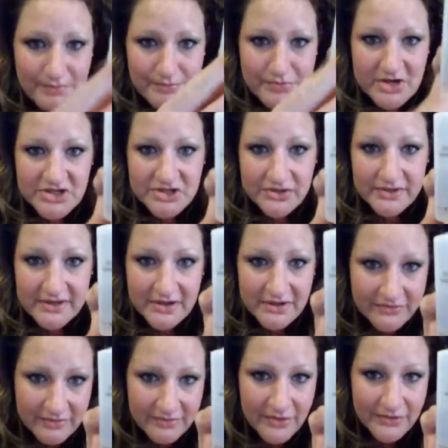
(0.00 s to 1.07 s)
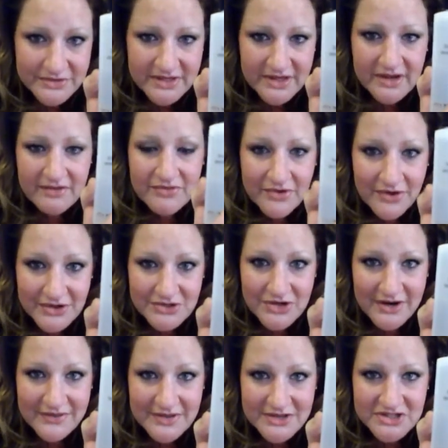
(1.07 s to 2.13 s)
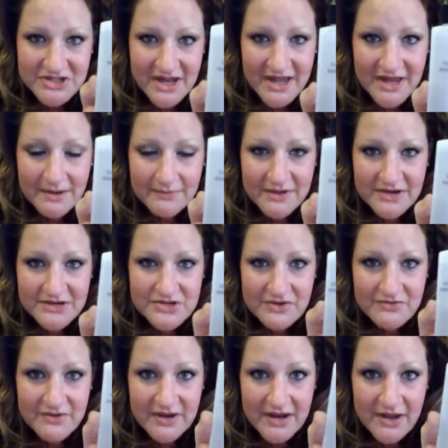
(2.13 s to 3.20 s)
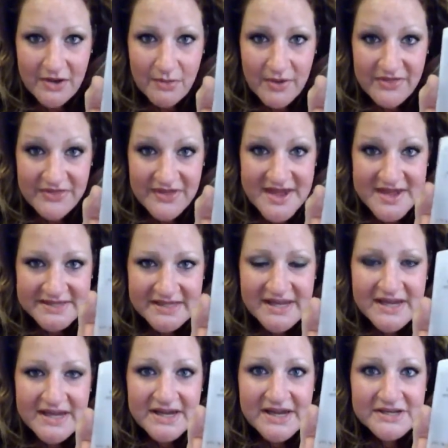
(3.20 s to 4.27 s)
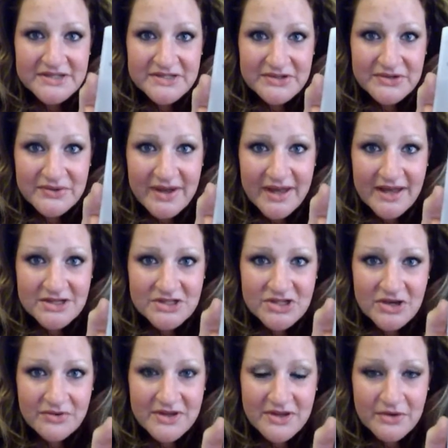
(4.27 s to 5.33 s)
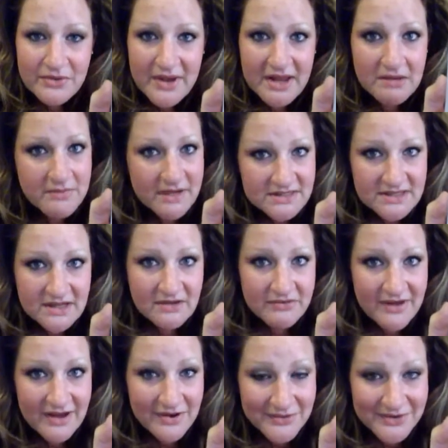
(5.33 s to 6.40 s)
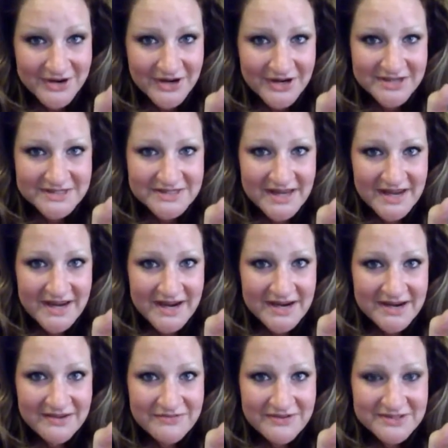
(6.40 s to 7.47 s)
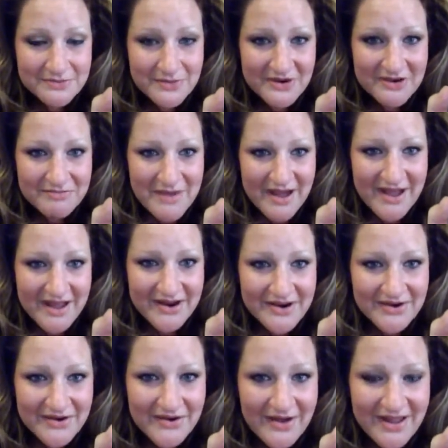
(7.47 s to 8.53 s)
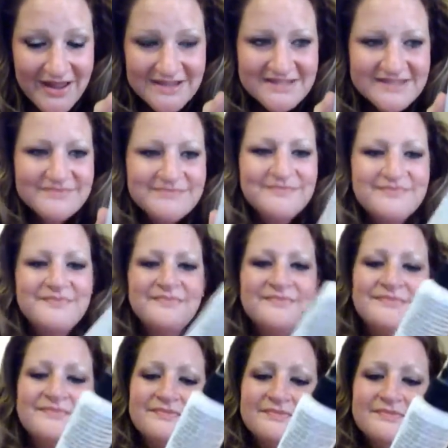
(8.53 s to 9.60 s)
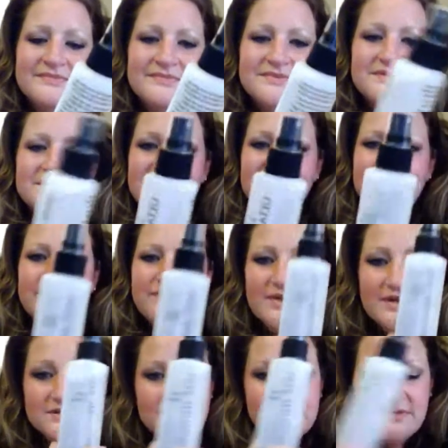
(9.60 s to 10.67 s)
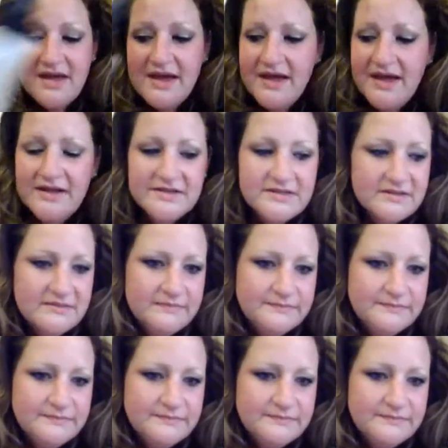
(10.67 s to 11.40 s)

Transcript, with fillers: brush cleaner from Ulta. I've not tried this yet. I'm going to do a video with this to uh, show you and myself how it works and if it's worth buying or not. So that's that